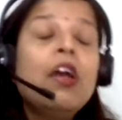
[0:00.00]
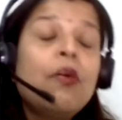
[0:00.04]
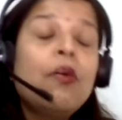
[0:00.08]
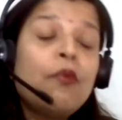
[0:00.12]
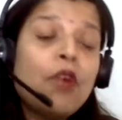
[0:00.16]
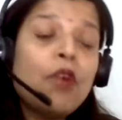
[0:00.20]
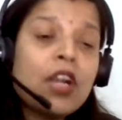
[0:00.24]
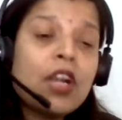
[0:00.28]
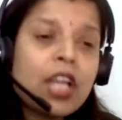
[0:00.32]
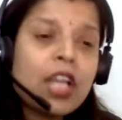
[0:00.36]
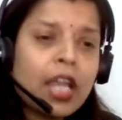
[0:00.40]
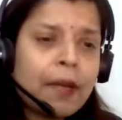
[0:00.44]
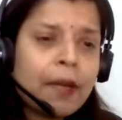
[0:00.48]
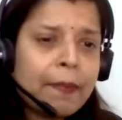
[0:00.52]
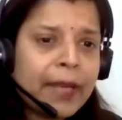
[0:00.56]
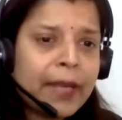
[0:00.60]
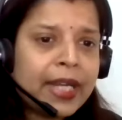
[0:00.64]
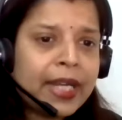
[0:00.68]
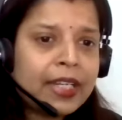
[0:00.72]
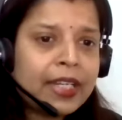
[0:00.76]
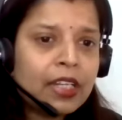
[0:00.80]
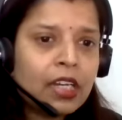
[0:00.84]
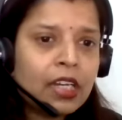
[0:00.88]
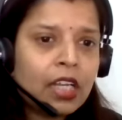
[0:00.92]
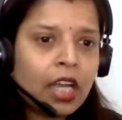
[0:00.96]
What are
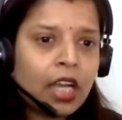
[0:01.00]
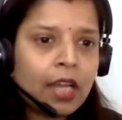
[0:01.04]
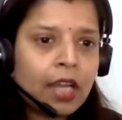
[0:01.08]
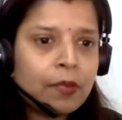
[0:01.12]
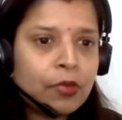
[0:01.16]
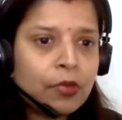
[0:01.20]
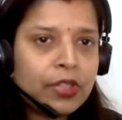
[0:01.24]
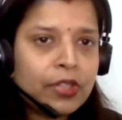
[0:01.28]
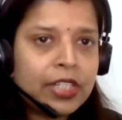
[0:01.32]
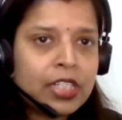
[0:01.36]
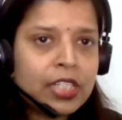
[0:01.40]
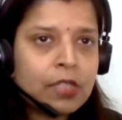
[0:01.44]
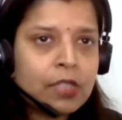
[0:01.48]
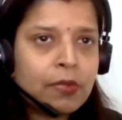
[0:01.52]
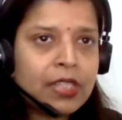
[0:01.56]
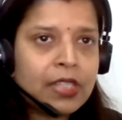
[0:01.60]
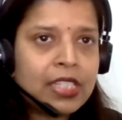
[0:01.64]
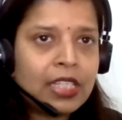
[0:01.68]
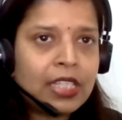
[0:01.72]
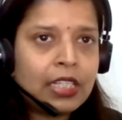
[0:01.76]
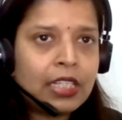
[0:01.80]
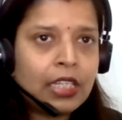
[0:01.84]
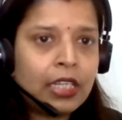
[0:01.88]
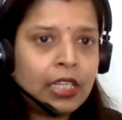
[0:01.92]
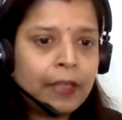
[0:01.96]
metal carbonates
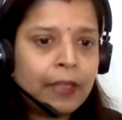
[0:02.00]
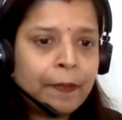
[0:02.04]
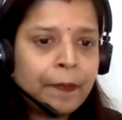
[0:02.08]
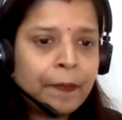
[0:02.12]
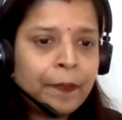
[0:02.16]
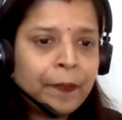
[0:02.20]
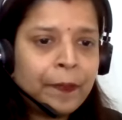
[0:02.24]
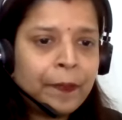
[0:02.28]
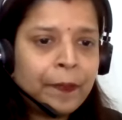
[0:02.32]
basically?